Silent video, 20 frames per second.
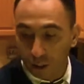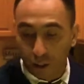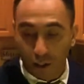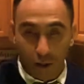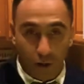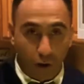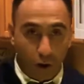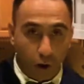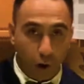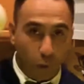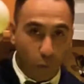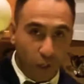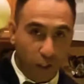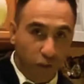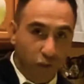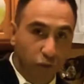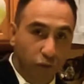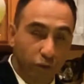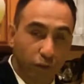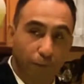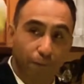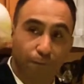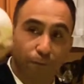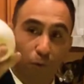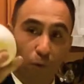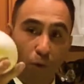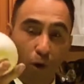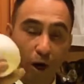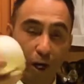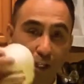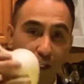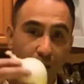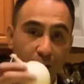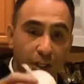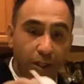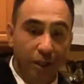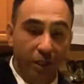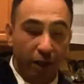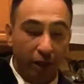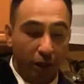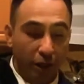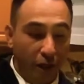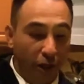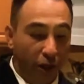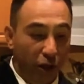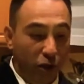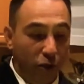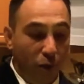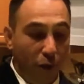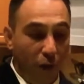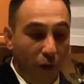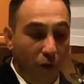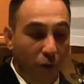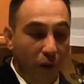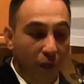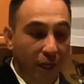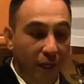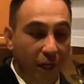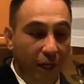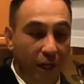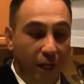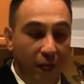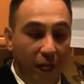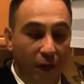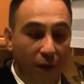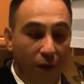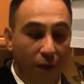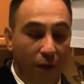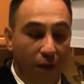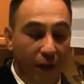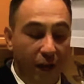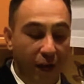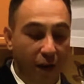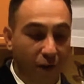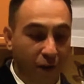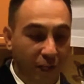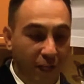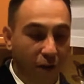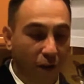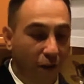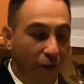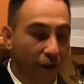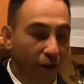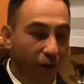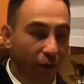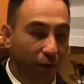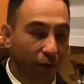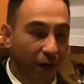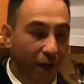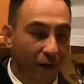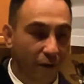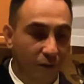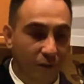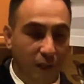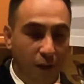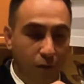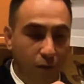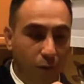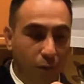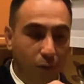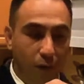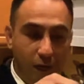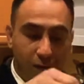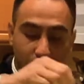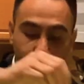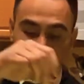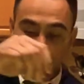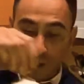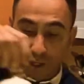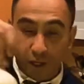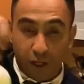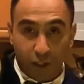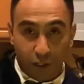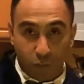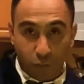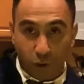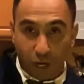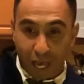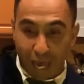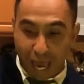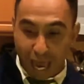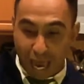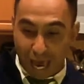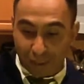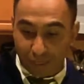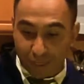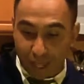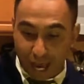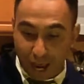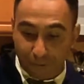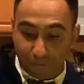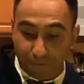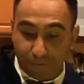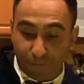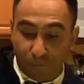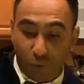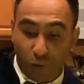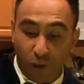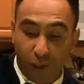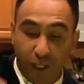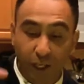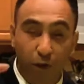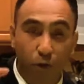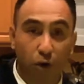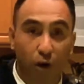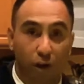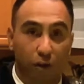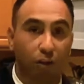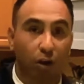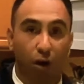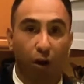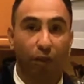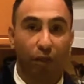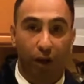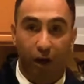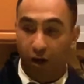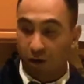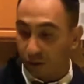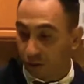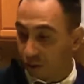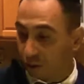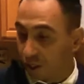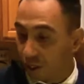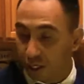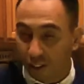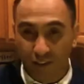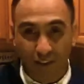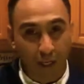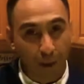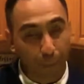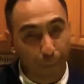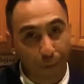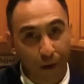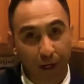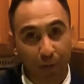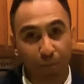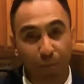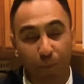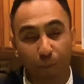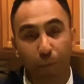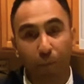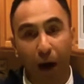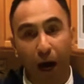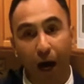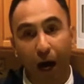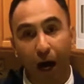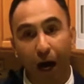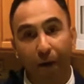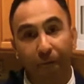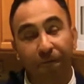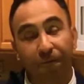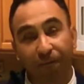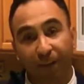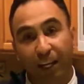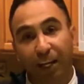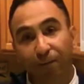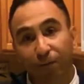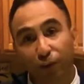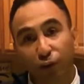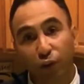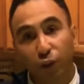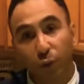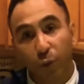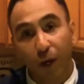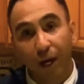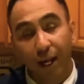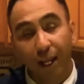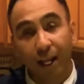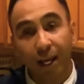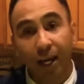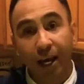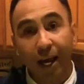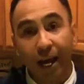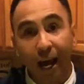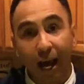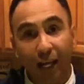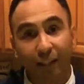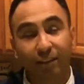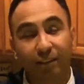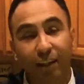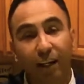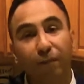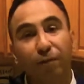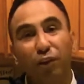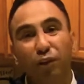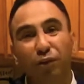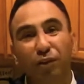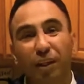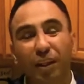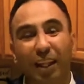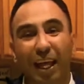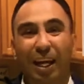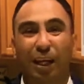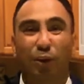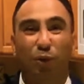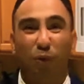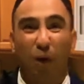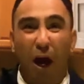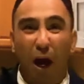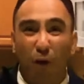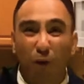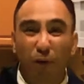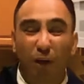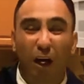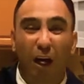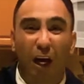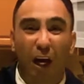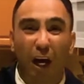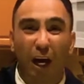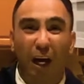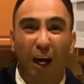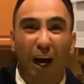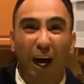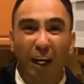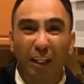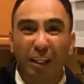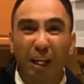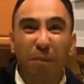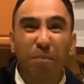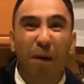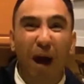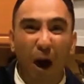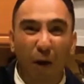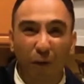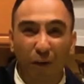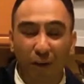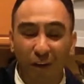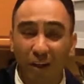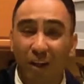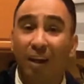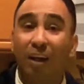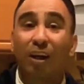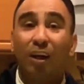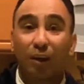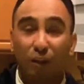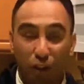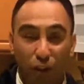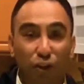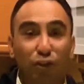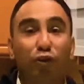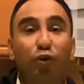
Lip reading: always use a full onion. You want to go ahead and cut like all the hair, get all the little hairs out or whatever. You want to add that fully cooked on there. It's going to bring flavor to it. instead of using like ground onion powder, you just do